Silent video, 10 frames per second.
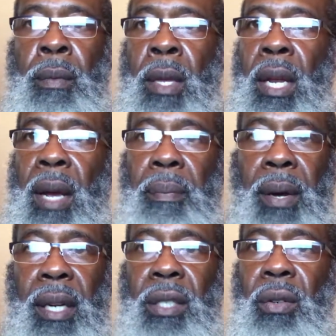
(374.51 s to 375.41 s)
And I pray
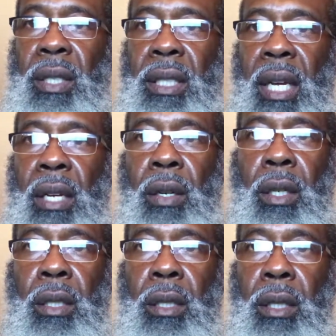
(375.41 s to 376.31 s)
that you continue to
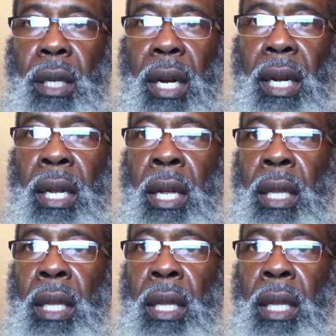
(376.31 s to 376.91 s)
study